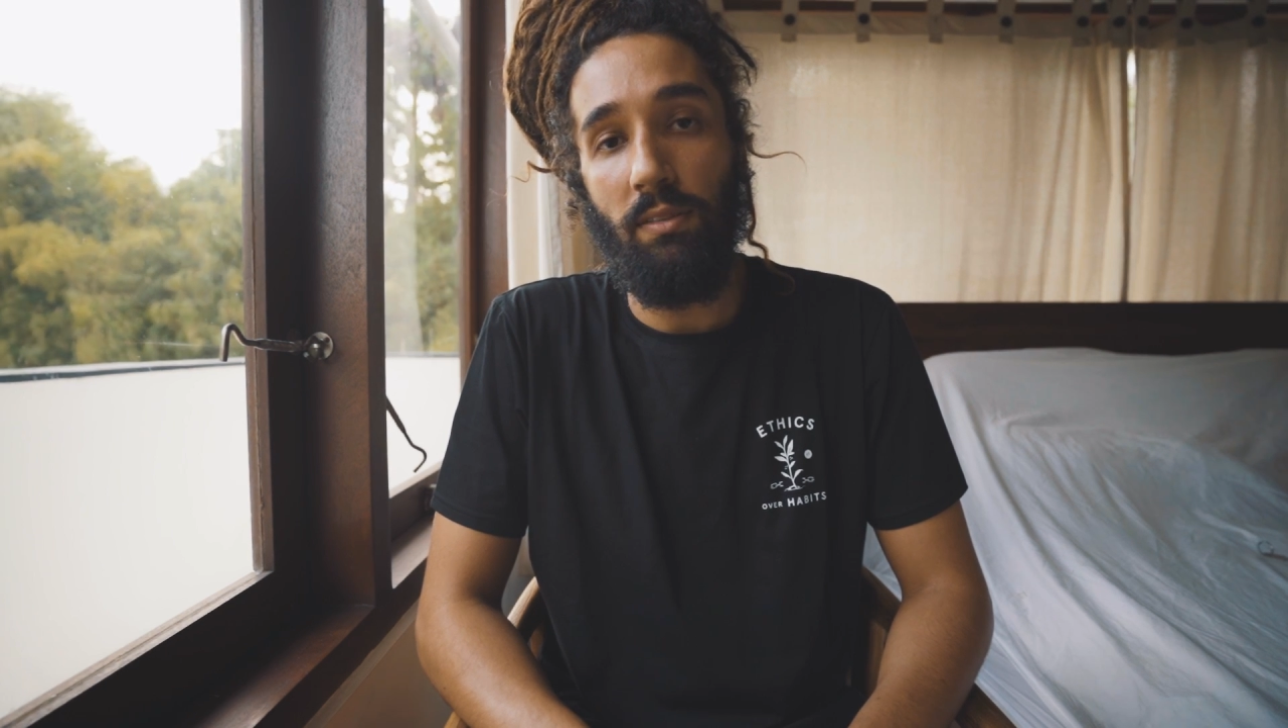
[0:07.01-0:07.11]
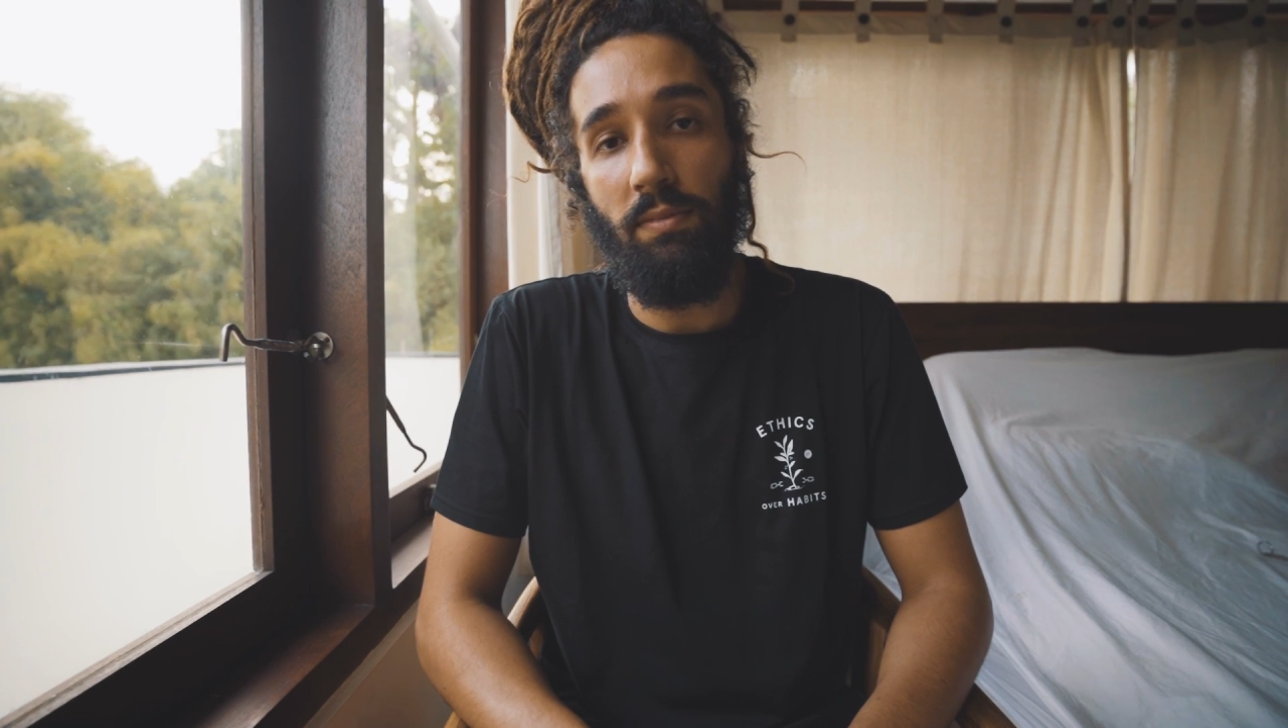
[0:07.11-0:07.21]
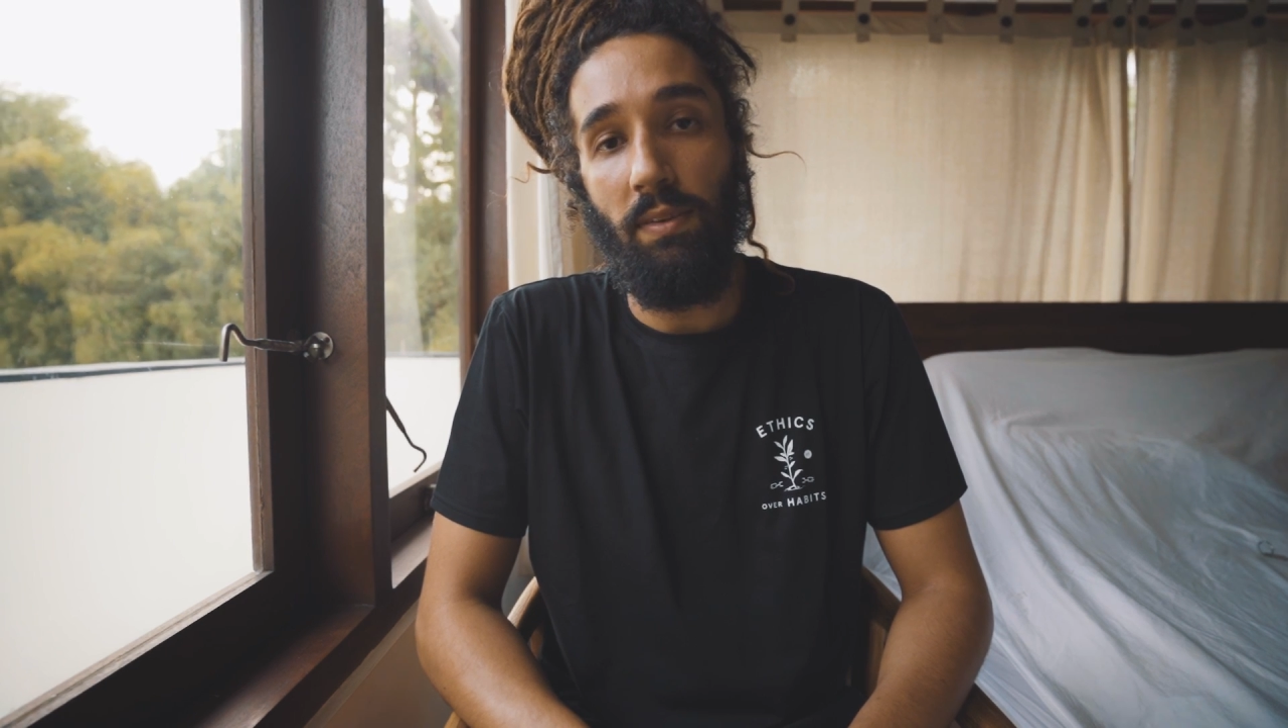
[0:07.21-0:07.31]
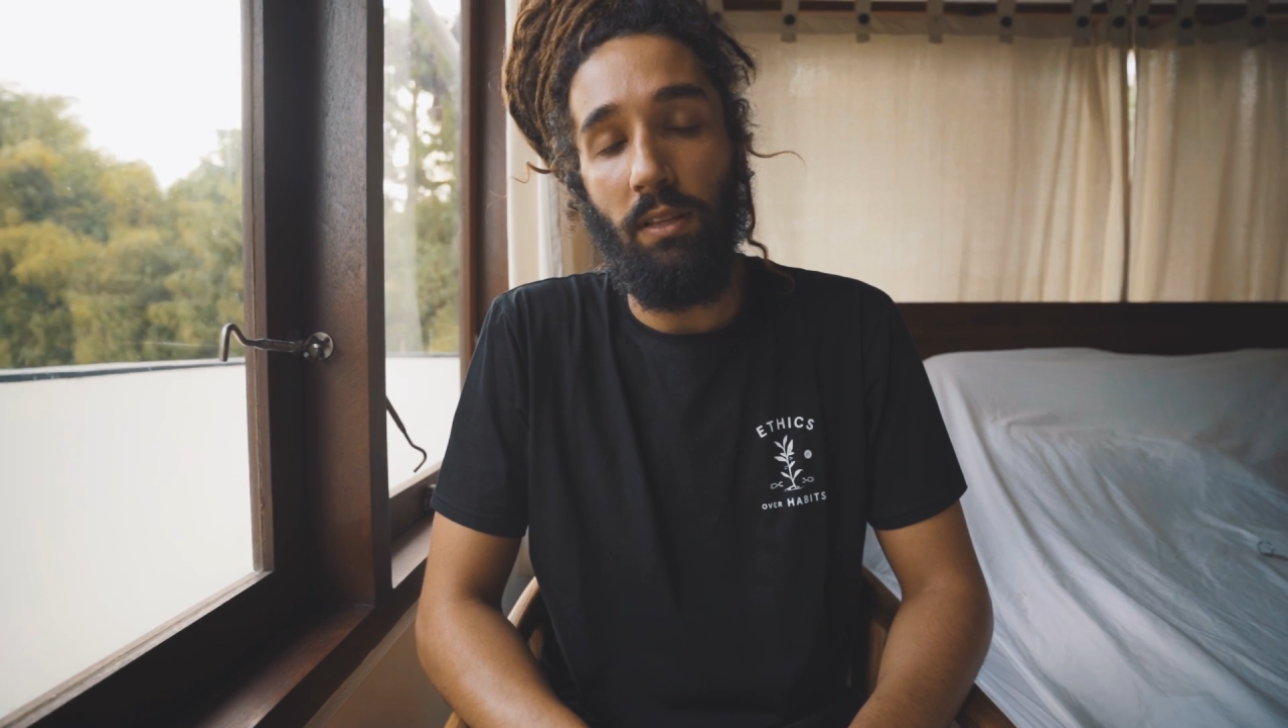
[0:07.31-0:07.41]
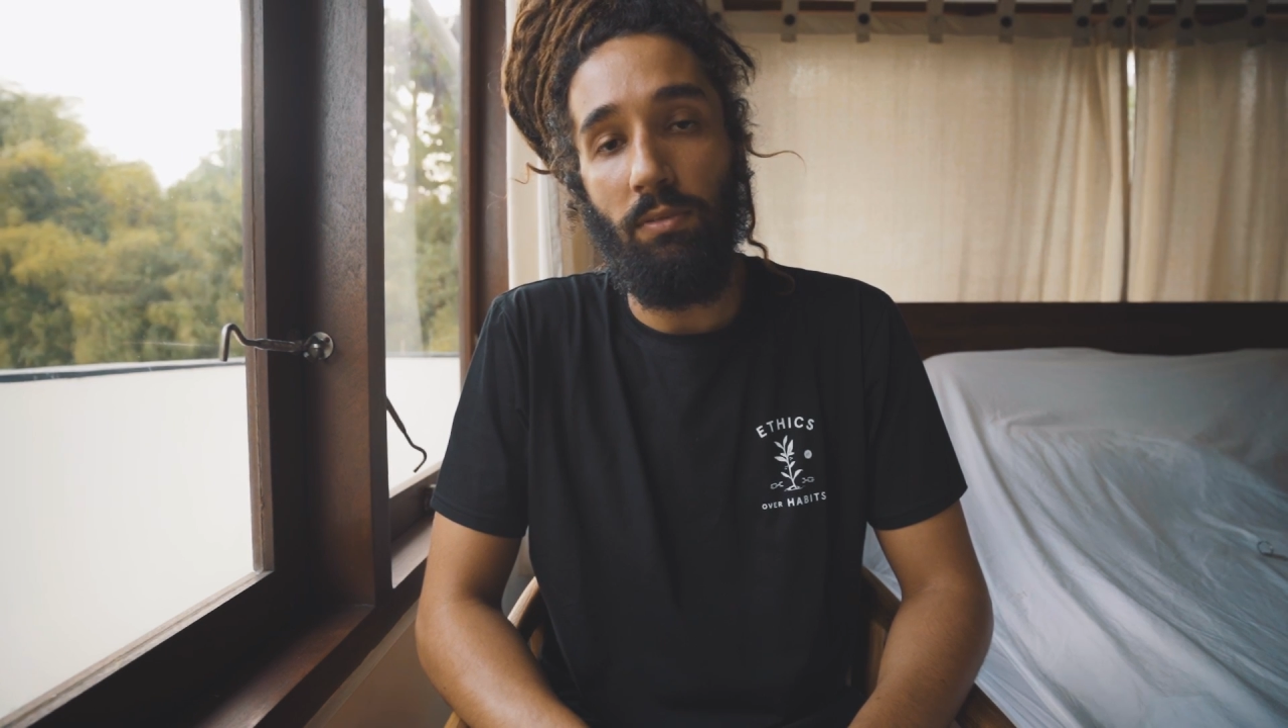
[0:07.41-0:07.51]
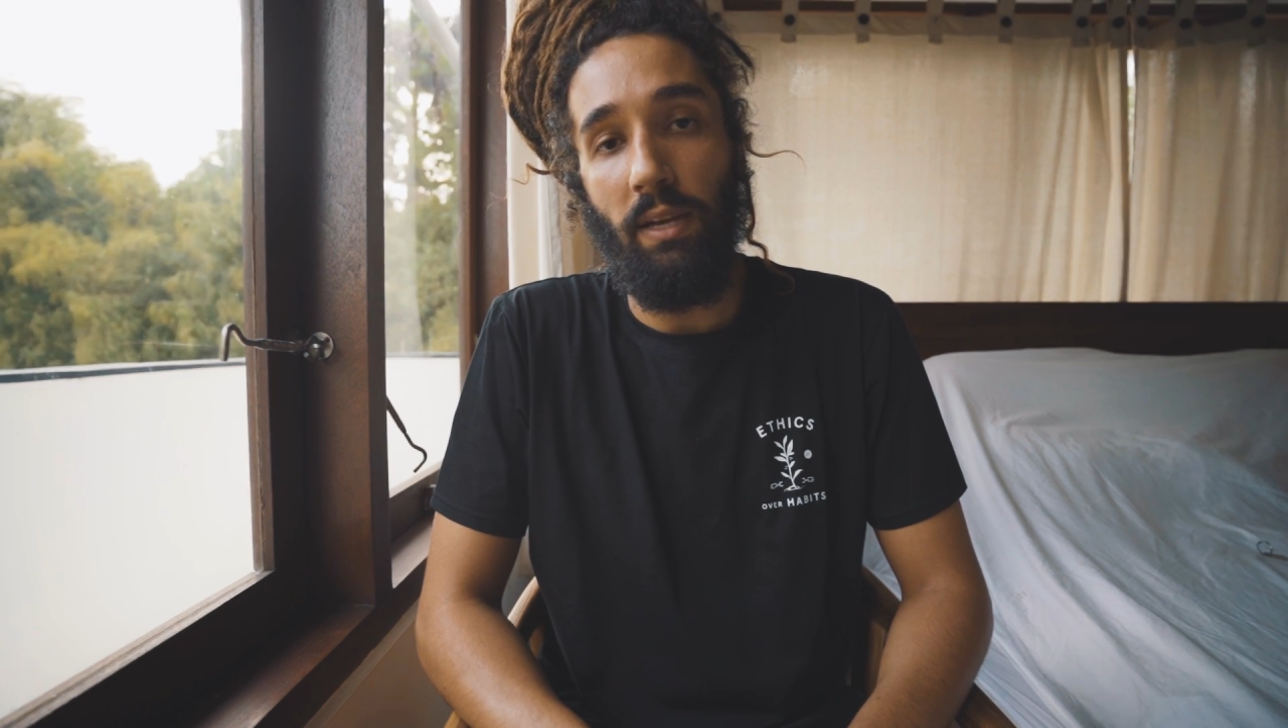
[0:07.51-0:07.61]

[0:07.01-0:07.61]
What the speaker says: a fellow